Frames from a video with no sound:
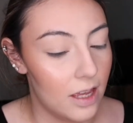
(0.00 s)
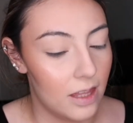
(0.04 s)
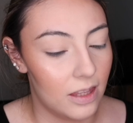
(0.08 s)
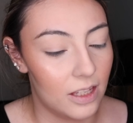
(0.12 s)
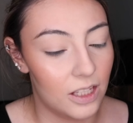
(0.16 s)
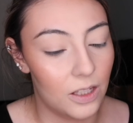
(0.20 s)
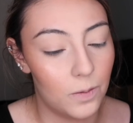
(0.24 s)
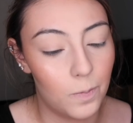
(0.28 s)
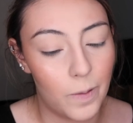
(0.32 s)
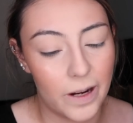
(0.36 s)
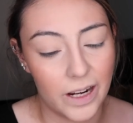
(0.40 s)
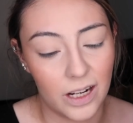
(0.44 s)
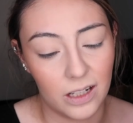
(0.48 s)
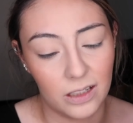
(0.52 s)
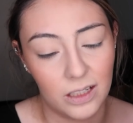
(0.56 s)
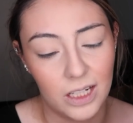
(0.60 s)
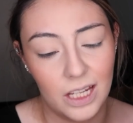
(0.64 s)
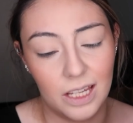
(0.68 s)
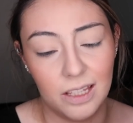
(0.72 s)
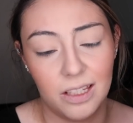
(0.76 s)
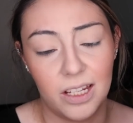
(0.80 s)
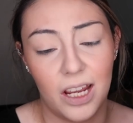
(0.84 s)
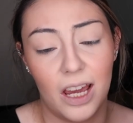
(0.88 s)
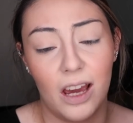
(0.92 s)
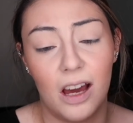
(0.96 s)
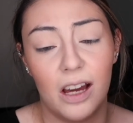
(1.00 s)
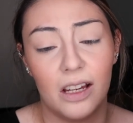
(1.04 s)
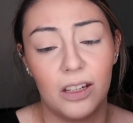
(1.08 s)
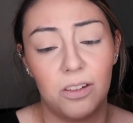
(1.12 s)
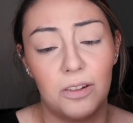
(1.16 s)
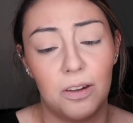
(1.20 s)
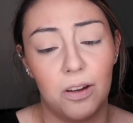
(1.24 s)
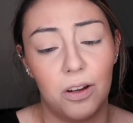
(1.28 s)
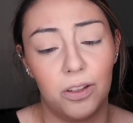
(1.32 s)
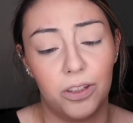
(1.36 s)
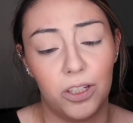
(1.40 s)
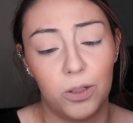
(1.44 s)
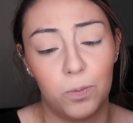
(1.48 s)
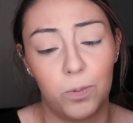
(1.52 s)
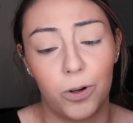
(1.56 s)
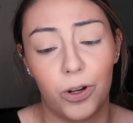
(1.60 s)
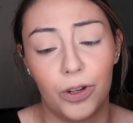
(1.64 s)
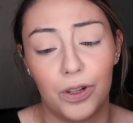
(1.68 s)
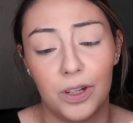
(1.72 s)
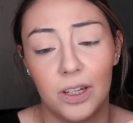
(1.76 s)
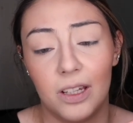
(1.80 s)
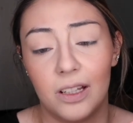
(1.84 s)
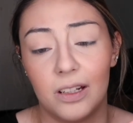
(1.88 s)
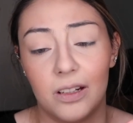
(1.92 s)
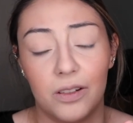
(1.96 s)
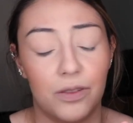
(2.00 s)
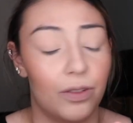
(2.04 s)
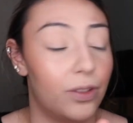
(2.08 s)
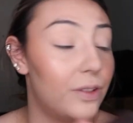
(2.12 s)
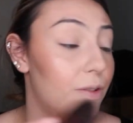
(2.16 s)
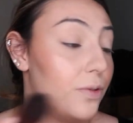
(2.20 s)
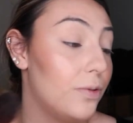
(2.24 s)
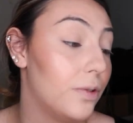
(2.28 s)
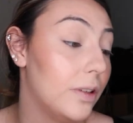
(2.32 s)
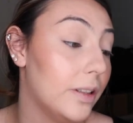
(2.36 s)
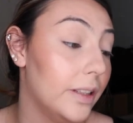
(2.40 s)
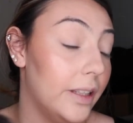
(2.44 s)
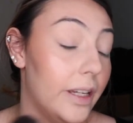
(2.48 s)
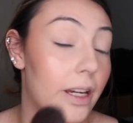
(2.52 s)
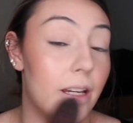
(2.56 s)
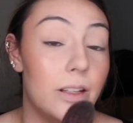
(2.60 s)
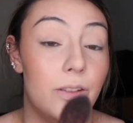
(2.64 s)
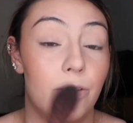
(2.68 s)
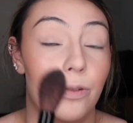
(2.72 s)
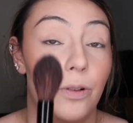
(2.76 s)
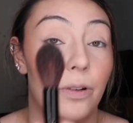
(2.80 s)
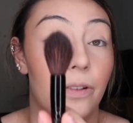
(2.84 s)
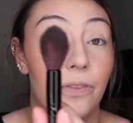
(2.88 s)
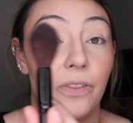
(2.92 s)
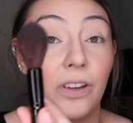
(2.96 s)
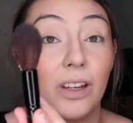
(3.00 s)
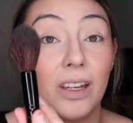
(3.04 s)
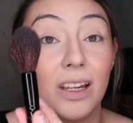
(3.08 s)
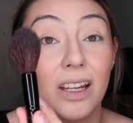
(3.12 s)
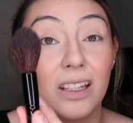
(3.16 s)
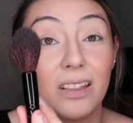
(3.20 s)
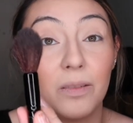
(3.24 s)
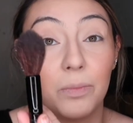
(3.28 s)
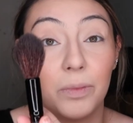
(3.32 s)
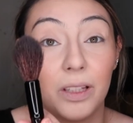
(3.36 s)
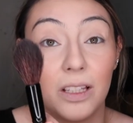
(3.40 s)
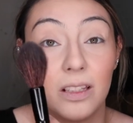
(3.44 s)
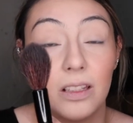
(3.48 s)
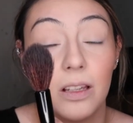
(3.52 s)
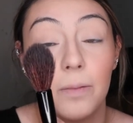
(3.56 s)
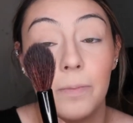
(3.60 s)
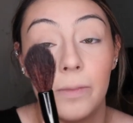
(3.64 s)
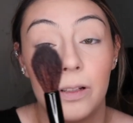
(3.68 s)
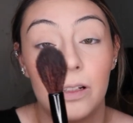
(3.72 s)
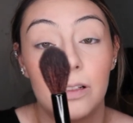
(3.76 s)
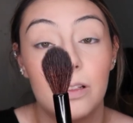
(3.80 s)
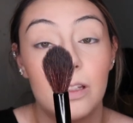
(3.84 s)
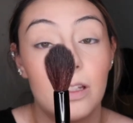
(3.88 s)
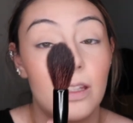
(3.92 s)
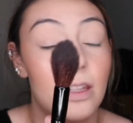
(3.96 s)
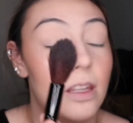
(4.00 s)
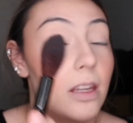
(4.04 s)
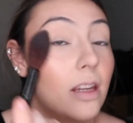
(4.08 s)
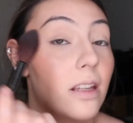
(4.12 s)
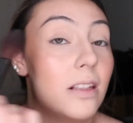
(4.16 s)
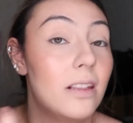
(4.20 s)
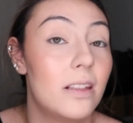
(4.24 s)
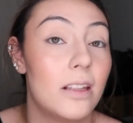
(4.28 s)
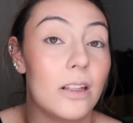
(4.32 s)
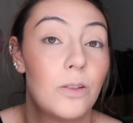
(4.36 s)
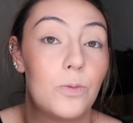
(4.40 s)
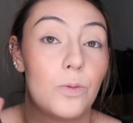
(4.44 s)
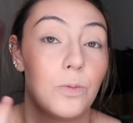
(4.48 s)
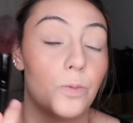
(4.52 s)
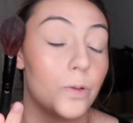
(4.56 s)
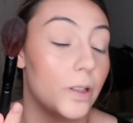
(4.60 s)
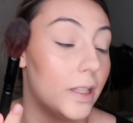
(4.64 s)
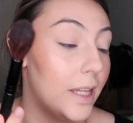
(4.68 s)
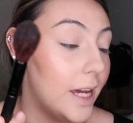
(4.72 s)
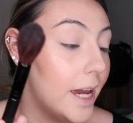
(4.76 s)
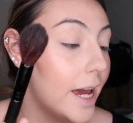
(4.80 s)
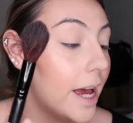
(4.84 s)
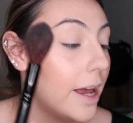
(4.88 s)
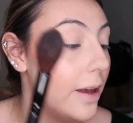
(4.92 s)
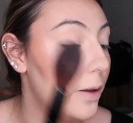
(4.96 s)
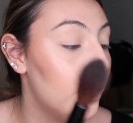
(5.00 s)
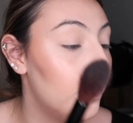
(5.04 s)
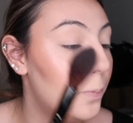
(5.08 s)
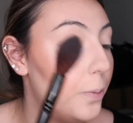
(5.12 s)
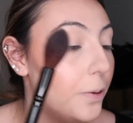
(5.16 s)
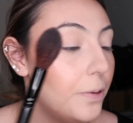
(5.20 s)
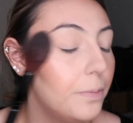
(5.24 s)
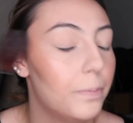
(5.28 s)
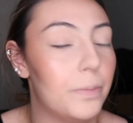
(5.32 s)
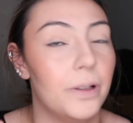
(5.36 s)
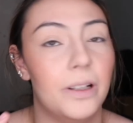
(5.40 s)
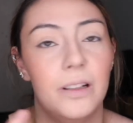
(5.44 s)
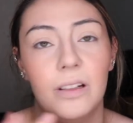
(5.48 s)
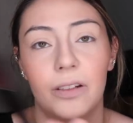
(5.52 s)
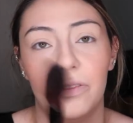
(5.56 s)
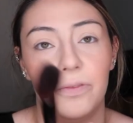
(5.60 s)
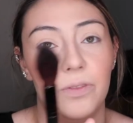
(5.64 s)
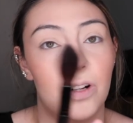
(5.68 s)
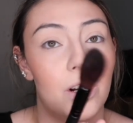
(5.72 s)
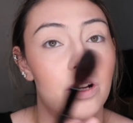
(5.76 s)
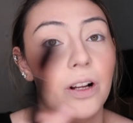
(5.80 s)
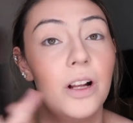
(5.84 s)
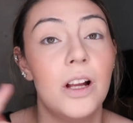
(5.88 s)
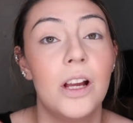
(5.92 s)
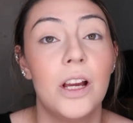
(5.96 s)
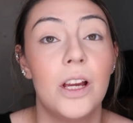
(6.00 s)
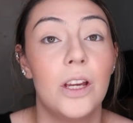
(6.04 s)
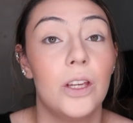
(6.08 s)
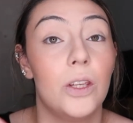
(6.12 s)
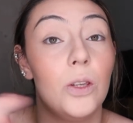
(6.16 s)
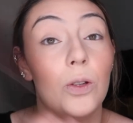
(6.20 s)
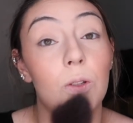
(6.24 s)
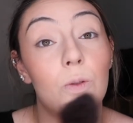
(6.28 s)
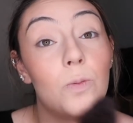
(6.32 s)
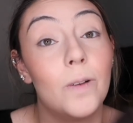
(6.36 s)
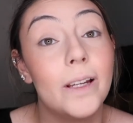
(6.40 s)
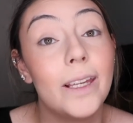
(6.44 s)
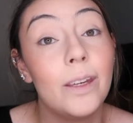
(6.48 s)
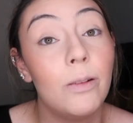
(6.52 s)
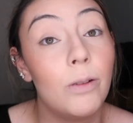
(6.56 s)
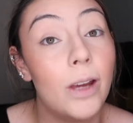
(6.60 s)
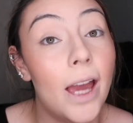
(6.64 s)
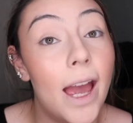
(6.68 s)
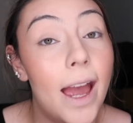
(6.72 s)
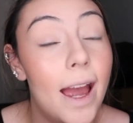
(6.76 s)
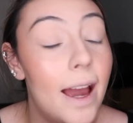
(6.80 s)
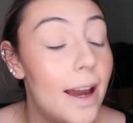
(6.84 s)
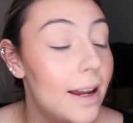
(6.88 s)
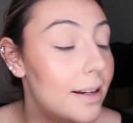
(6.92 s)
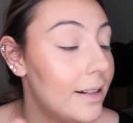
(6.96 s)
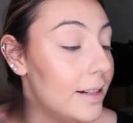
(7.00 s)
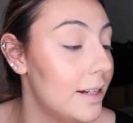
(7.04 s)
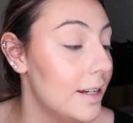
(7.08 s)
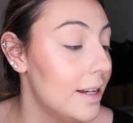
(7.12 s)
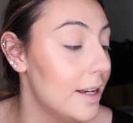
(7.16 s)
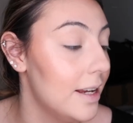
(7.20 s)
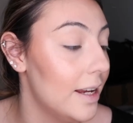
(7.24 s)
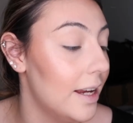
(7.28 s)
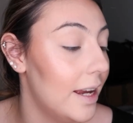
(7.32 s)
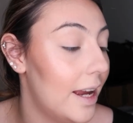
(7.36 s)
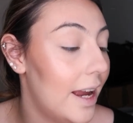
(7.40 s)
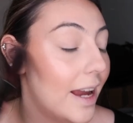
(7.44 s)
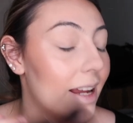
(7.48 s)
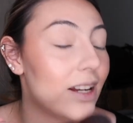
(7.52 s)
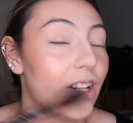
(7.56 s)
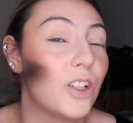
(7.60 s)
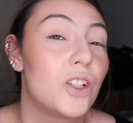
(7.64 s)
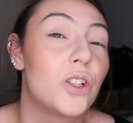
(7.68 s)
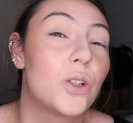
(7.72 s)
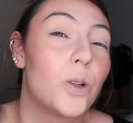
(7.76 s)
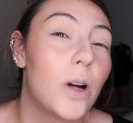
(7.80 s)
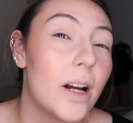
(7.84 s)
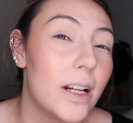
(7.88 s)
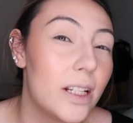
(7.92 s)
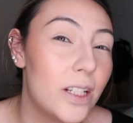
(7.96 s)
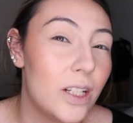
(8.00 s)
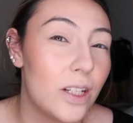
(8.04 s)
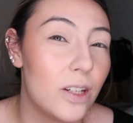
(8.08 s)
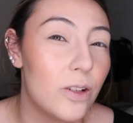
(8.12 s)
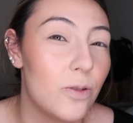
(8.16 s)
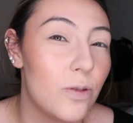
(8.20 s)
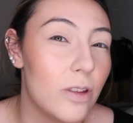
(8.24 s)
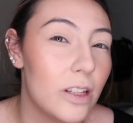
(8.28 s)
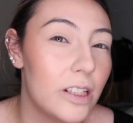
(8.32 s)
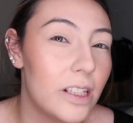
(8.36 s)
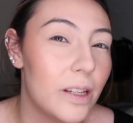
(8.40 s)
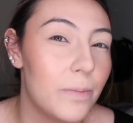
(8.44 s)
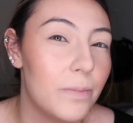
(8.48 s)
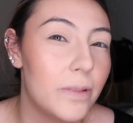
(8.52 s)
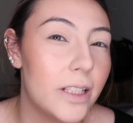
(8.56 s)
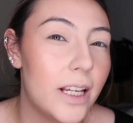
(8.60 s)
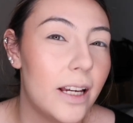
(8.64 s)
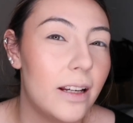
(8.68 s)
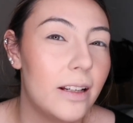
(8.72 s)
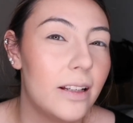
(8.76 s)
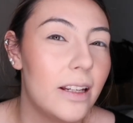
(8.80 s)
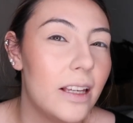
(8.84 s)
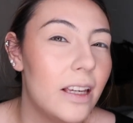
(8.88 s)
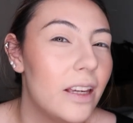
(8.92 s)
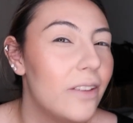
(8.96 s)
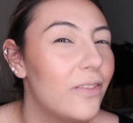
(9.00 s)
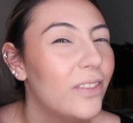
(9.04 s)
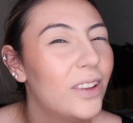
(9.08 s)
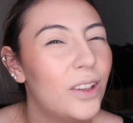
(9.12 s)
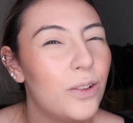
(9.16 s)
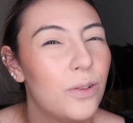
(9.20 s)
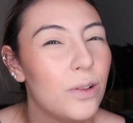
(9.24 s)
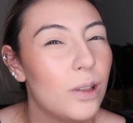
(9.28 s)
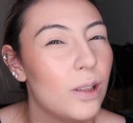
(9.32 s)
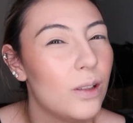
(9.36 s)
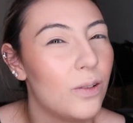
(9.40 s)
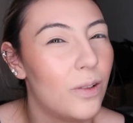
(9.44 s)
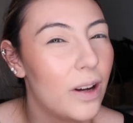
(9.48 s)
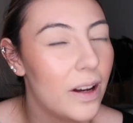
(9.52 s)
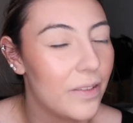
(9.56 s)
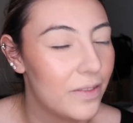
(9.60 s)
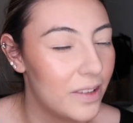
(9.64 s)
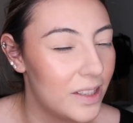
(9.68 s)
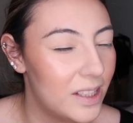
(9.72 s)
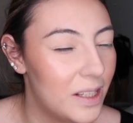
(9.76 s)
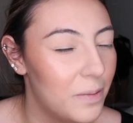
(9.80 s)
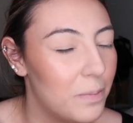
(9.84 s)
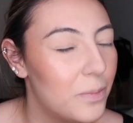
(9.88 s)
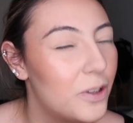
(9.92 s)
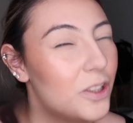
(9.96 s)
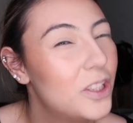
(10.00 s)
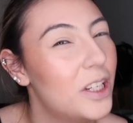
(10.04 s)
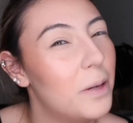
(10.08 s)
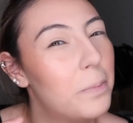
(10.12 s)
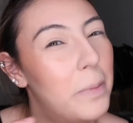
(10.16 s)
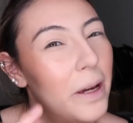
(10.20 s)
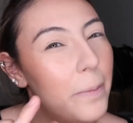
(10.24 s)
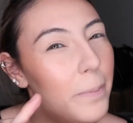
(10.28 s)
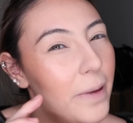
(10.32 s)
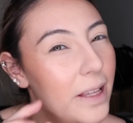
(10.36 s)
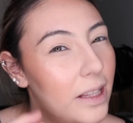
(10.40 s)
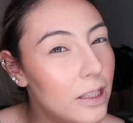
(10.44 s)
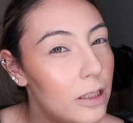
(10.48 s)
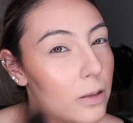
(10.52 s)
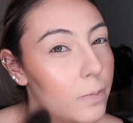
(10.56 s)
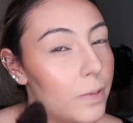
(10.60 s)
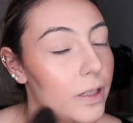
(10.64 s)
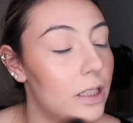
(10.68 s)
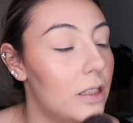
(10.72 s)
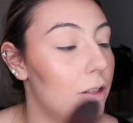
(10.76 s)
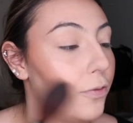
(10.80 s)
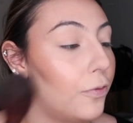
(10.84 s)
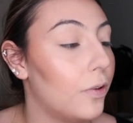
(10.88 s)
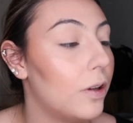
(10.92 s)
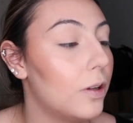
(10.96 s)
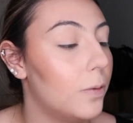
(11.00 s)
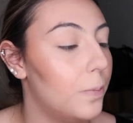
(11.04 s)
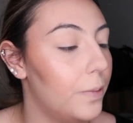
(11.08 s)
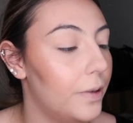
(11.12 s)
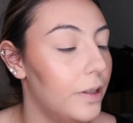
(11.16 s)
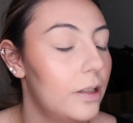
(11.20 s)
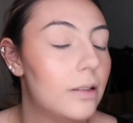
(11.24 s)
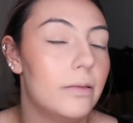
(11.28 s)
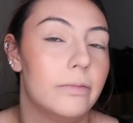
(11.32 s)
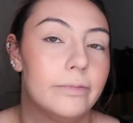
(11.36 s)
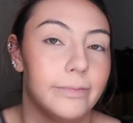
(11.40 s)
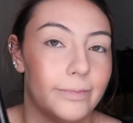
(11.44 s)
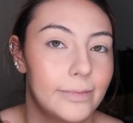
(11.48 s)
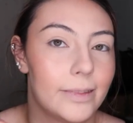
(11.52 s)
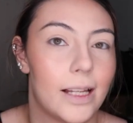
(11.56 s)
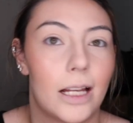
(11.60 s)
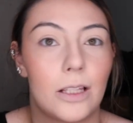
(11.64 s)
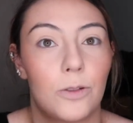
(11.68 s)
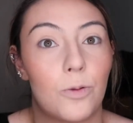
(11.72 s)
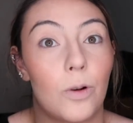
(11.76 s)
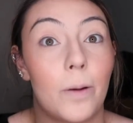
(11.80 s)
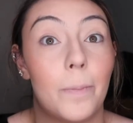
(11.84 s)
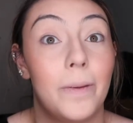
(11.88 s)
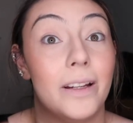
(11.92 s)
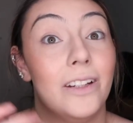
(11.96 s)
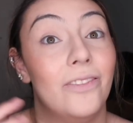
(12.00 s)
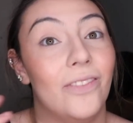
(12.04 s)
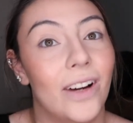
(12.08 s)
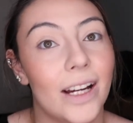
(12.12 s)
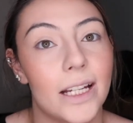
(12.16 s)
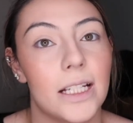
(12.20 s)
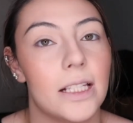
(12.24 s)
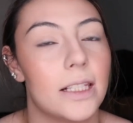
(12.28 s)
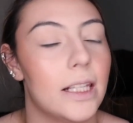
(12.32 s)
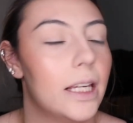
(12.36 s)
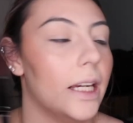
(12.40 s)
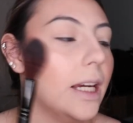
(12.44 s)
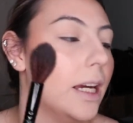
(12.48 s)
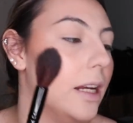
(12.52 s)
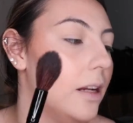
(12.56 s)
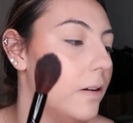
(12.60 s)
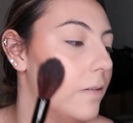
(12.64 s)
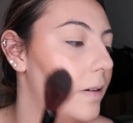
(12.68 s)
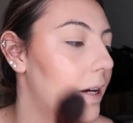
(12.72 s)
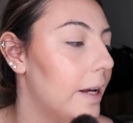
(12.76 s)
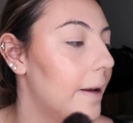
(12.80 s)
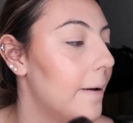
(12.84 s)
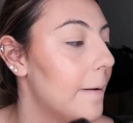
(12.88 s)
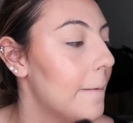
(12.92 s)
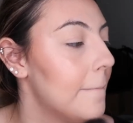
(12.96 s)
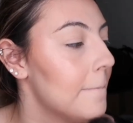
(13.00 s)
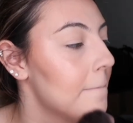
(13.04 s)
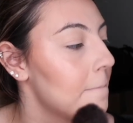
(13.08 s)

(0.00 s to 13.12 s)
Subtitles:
This is by Artisa. I actually got this brush in Australia, so if you can get something similar to this, this would really help. But if not, use what you can and try to do the same technique, even though you don't have the same brush. It might be a little bit difficult, but that's what I'm advising anyway.